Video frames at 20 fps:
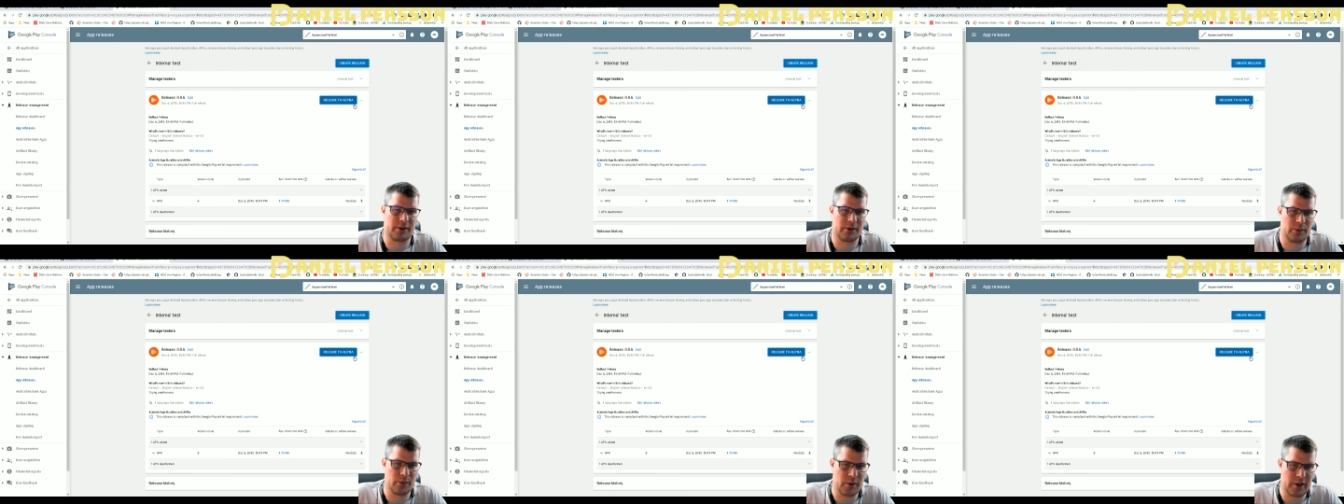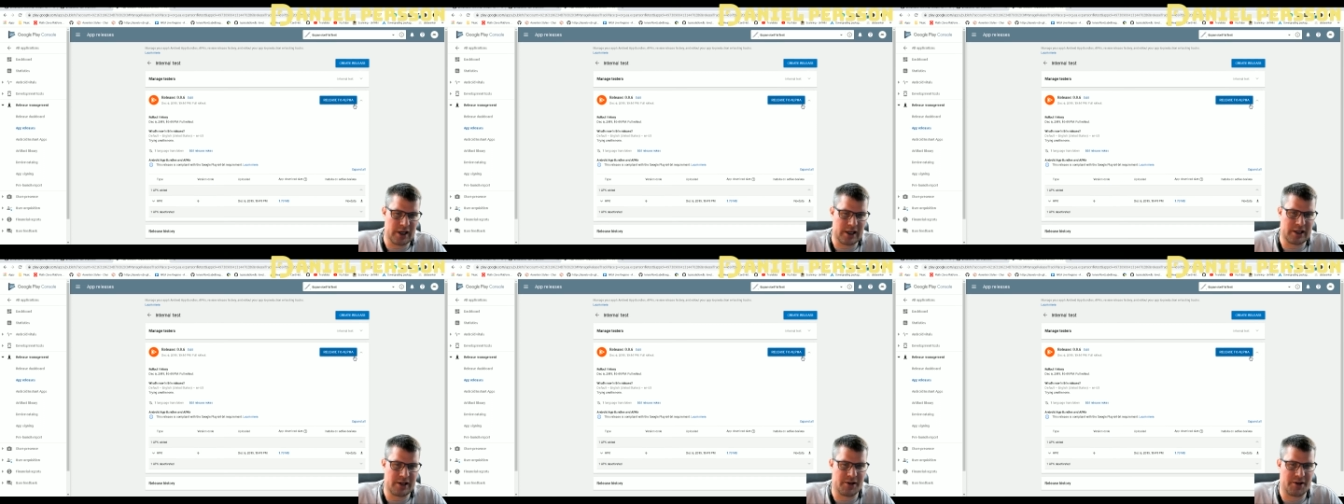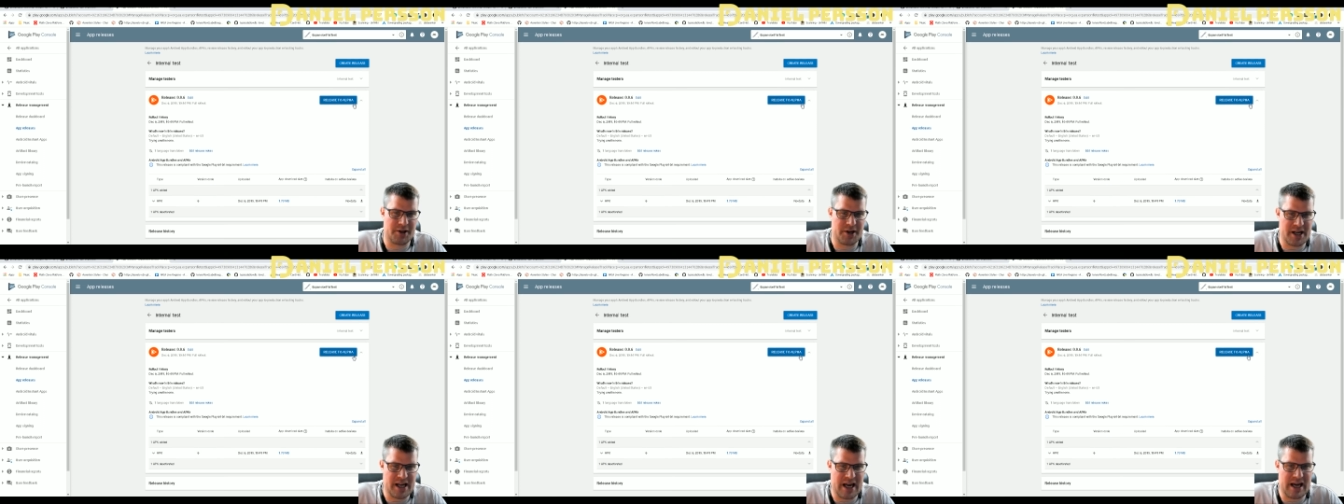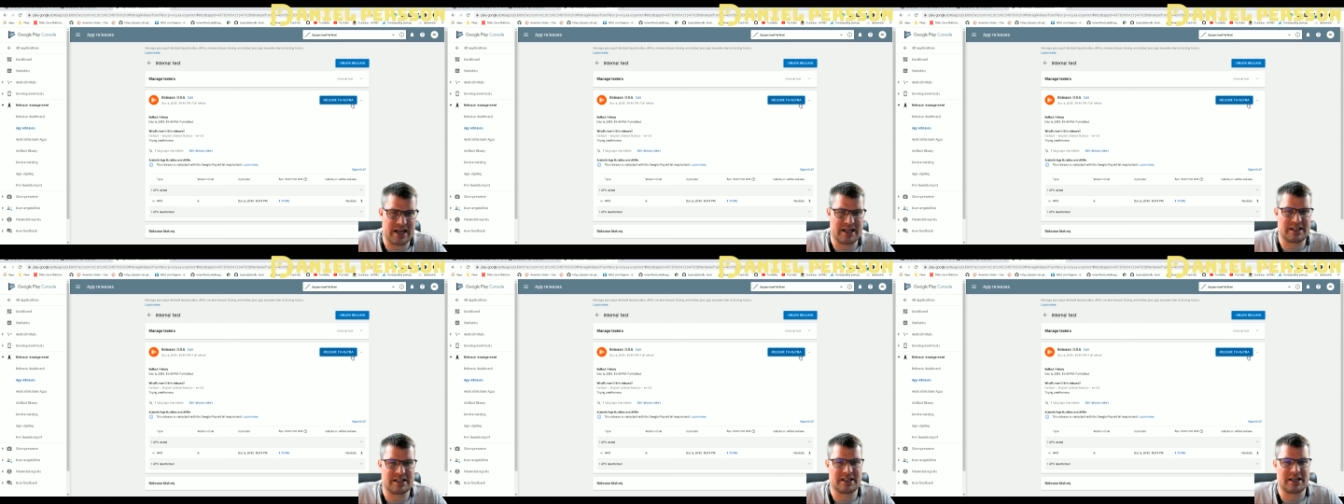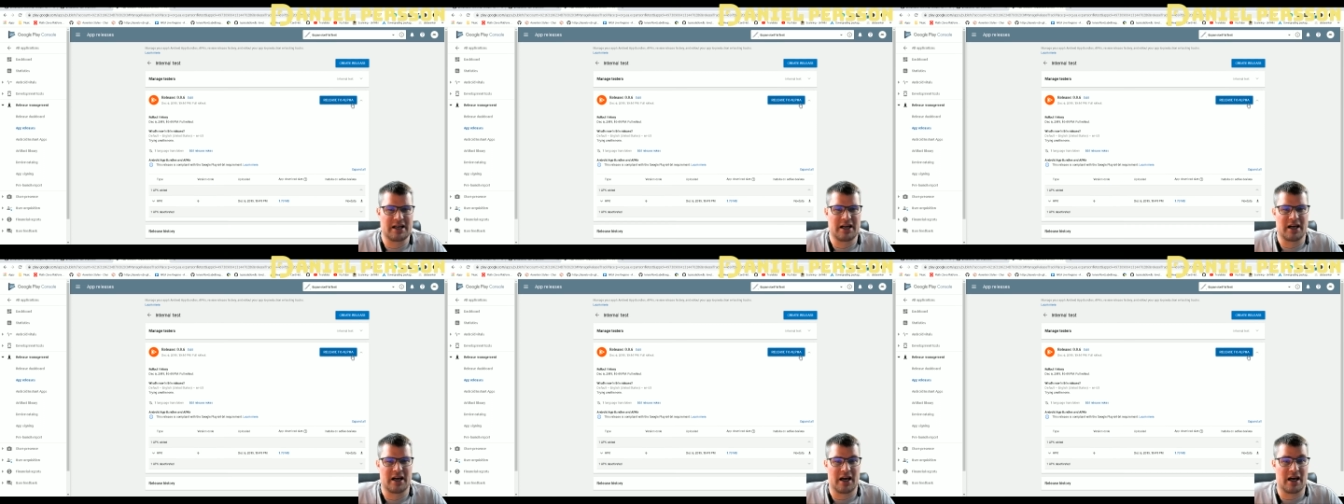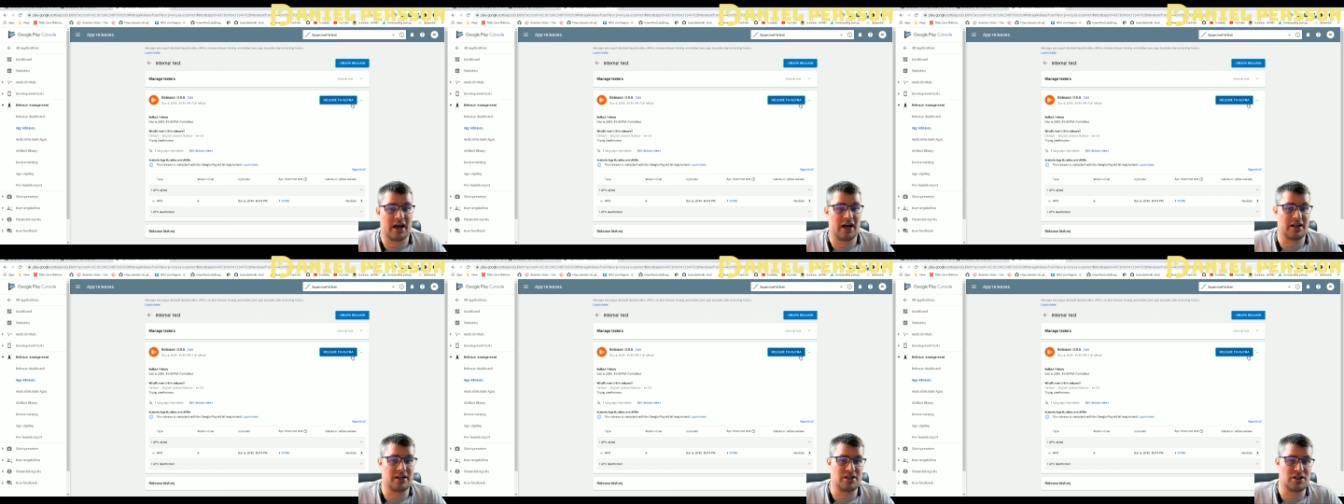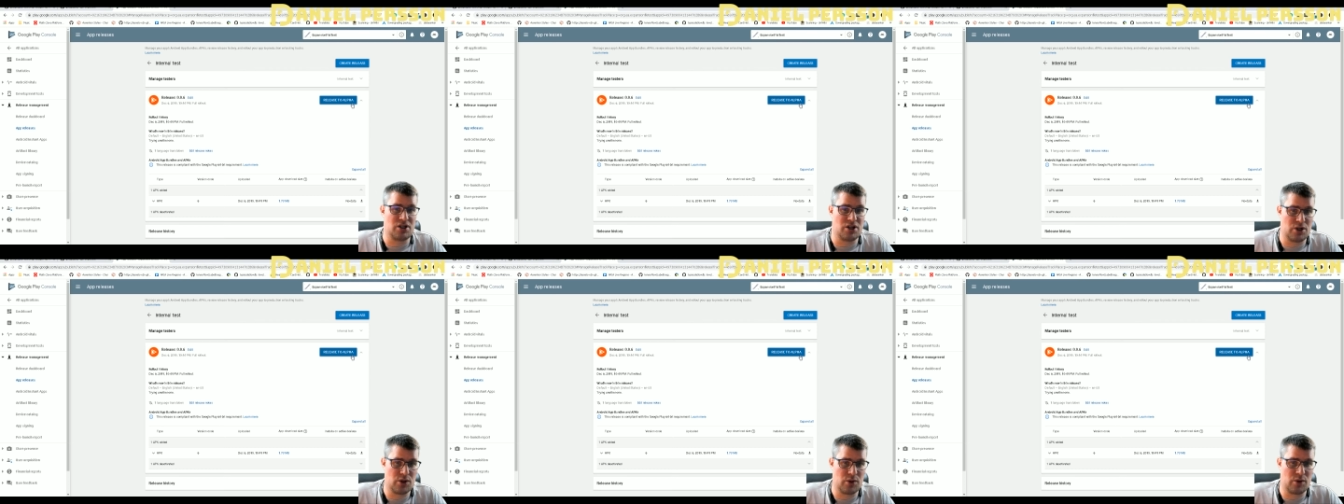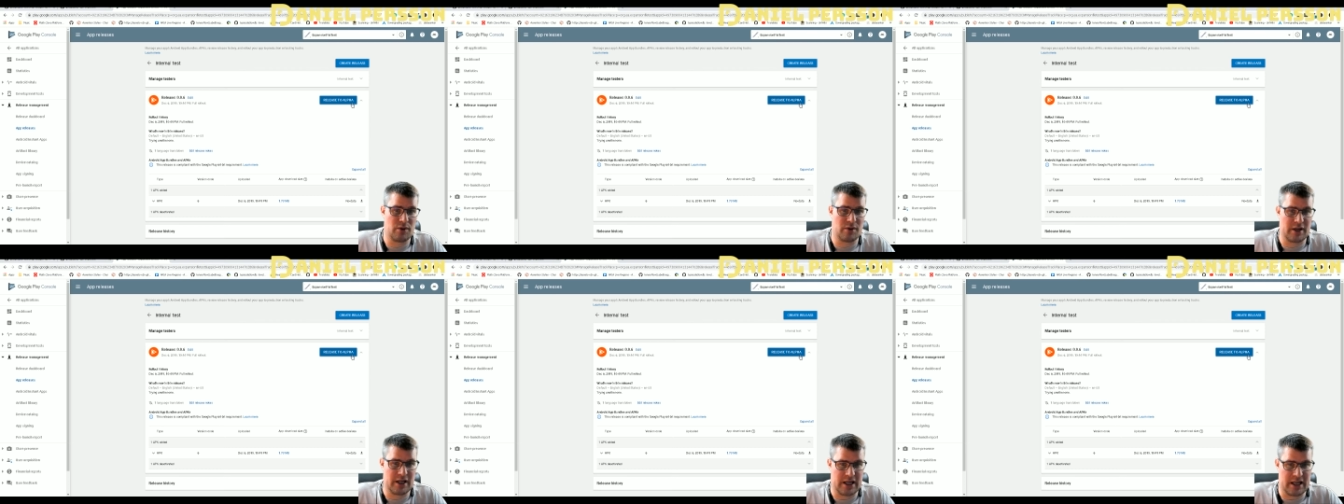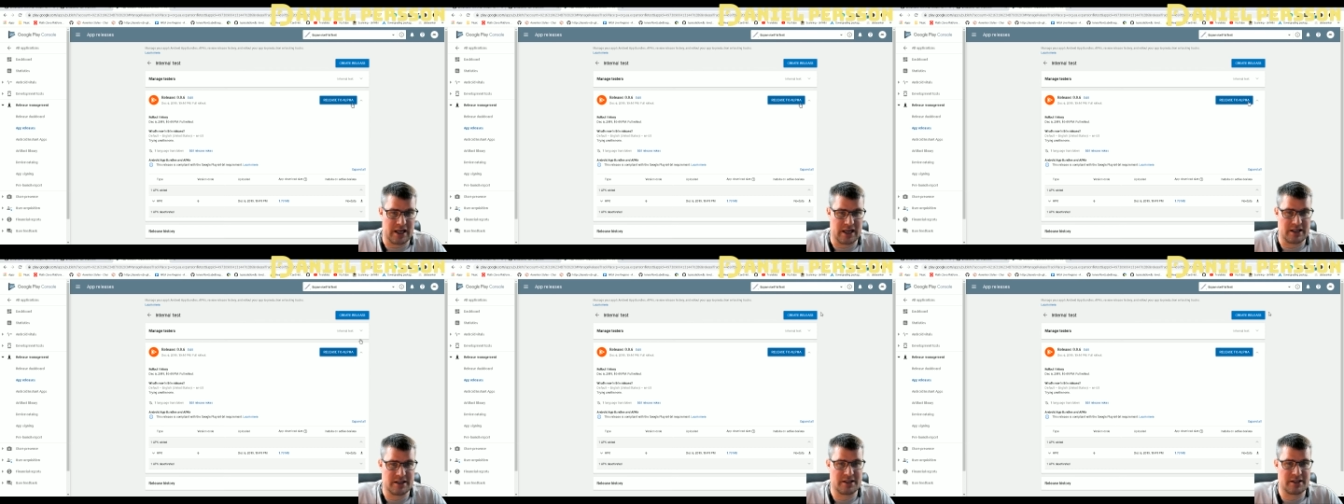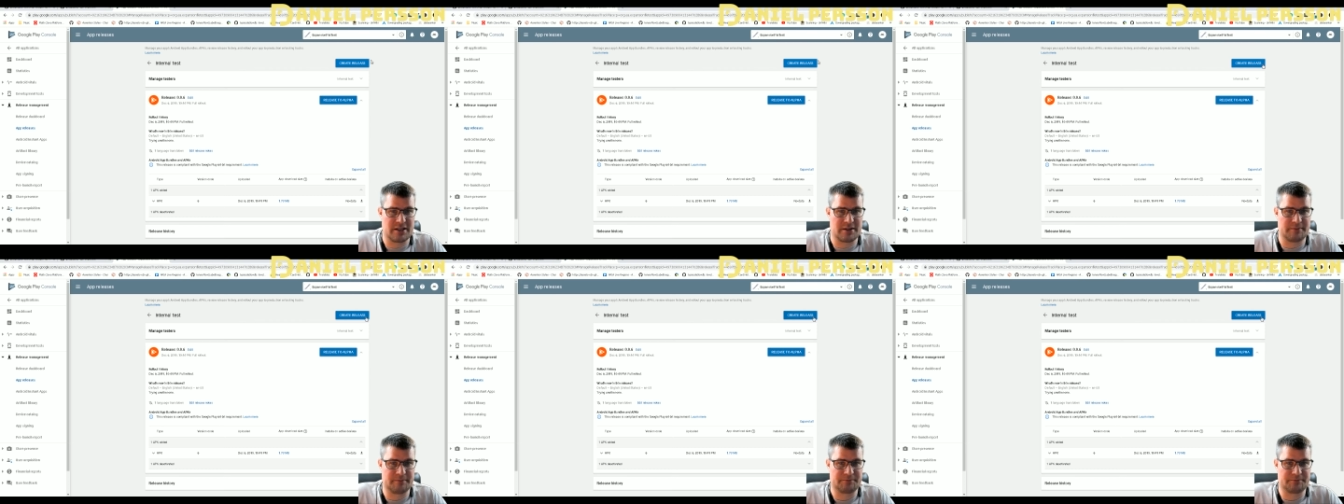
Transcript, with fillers: will create a new release,